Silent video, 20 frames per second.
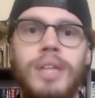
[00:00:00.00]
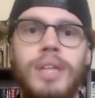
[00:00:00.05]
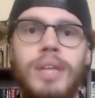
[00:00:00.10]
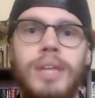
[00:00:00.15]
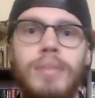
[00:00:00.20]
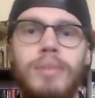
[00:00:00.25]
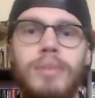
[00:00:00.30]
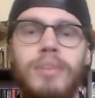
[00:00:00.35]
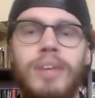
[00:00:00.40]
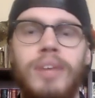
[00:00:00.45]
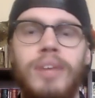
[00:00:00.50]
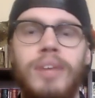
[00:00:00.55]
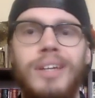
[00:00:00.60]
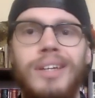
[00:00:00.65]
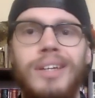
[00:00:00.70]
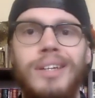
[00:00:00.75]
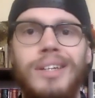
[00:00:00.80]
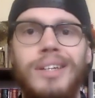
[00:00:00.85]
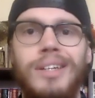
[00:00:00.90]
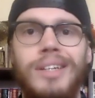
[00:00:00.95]
and provided
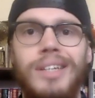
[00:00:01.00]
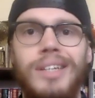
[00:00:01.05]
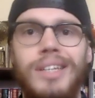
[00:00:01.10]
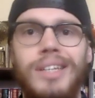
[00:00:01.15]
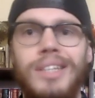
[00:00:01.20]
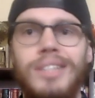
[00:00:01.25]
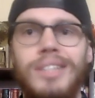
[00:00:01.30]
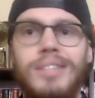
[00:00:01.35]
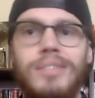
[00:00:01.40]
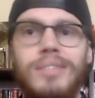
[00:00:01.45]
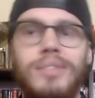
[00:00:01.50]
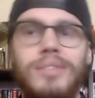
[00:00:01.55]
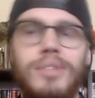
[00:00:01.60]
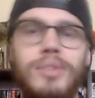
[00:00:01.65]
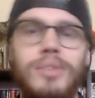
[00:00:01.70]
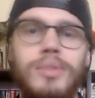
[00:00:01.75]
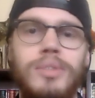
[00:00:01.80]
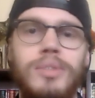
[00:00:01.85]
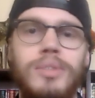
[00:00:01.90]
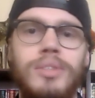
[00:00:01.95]
an ease of
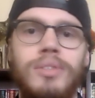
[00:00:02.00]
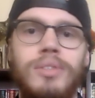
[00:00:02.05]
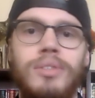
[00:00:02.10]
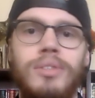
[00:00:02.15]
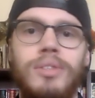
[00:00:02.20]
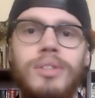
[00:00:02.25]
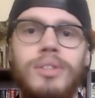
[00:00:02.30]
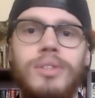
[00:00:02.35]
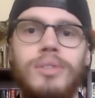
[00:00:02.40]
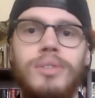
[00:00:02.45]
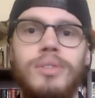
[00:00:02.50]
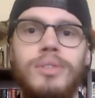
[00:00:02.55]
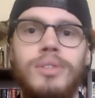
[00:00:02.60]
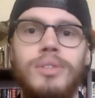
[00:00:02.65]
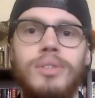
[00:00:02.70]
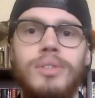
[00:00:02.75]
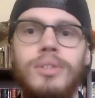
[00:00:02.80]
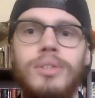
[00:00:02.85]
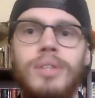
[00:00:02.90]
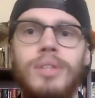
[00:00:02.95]
use for the
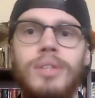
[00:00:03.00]
user,